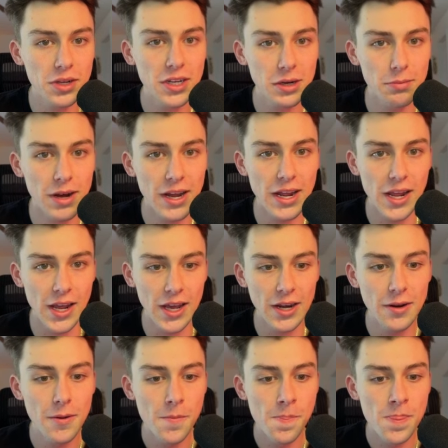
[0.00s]
to buy again,
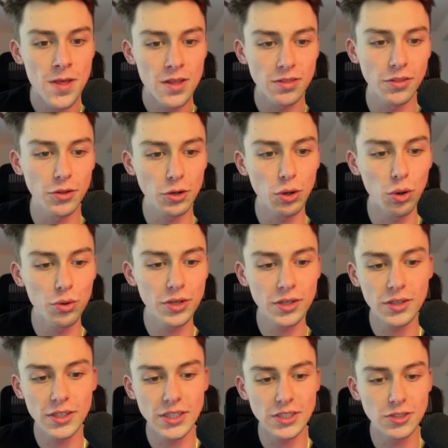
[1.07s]
then the goal here
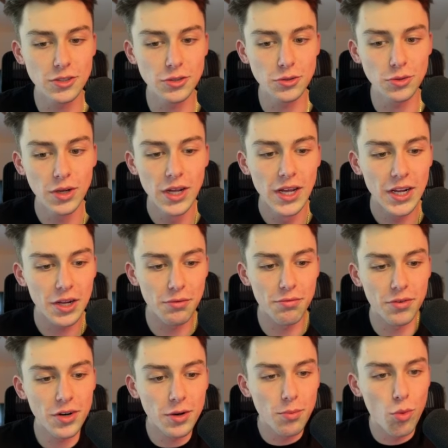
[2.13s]
is to
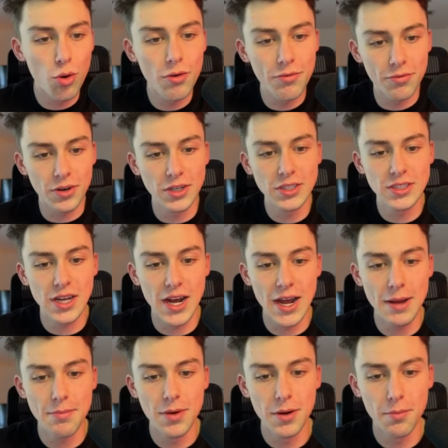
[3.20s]
convert more
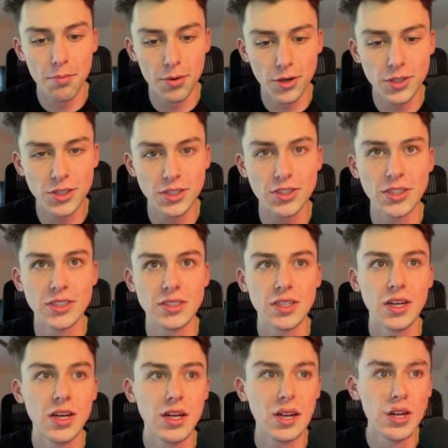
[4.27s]
first-time purchases,
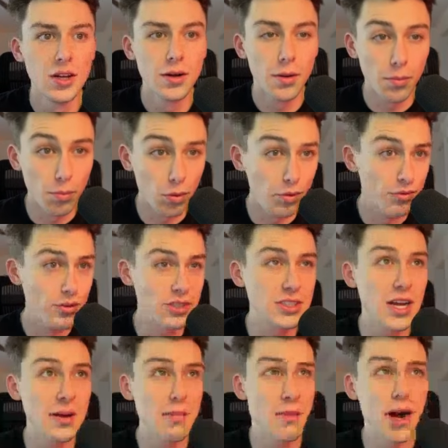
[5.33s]
more
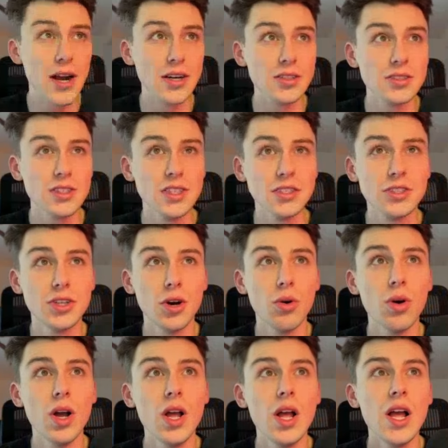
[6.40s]
first-time buyers. And so
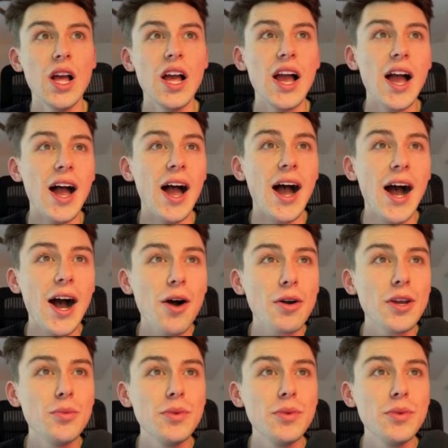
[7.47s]
how can we